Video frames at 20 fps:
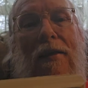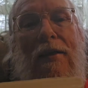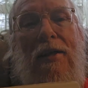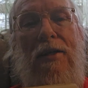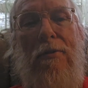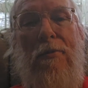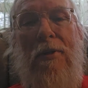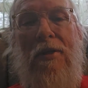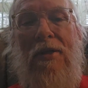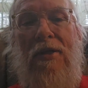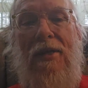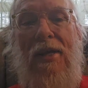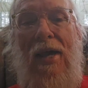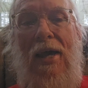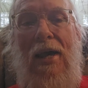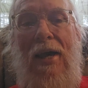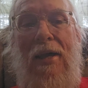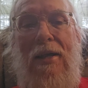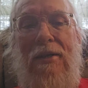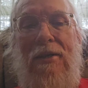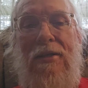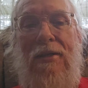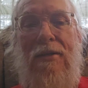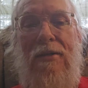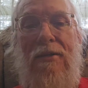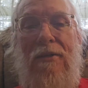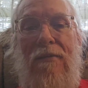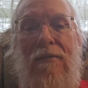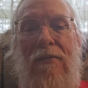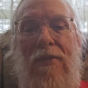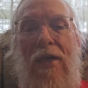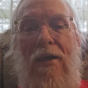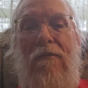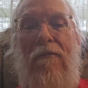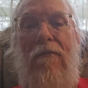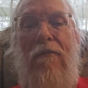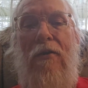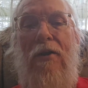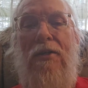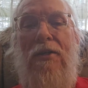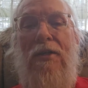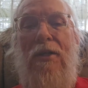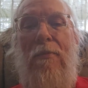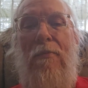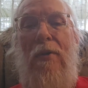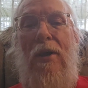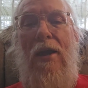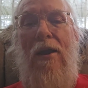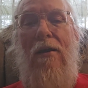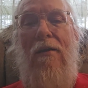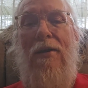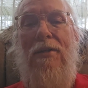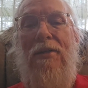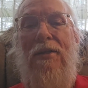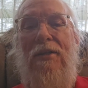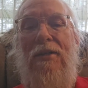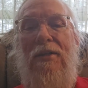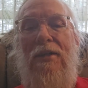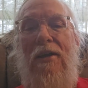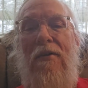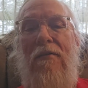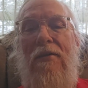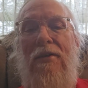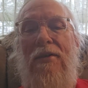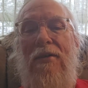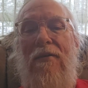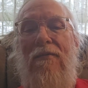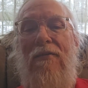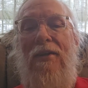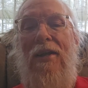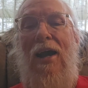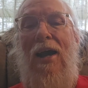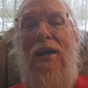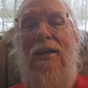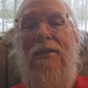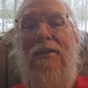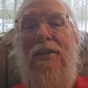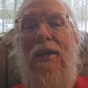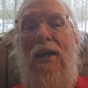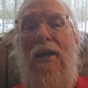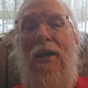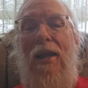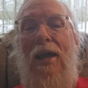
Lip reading: this one says, they first appear as a series of dots on